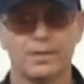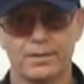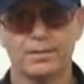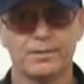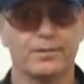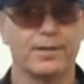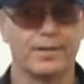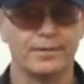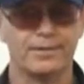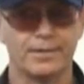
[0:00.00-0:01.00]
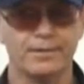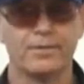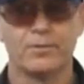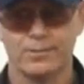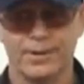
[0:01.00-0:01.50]
So like I
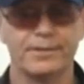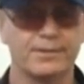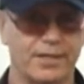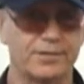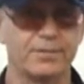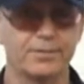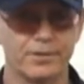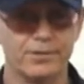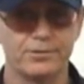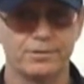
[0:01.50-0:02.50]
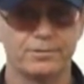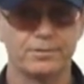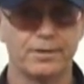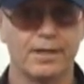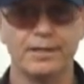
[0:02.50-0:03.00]
said, we're at this ice cream social,
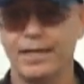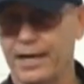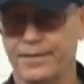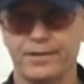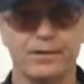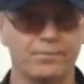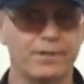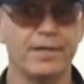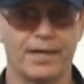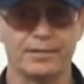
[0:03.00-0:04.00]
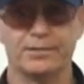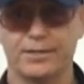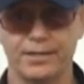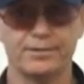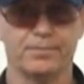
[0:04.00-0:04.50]
and Kathy already has her
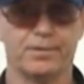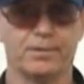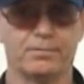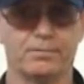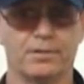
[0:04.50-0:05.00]
ice cream cone.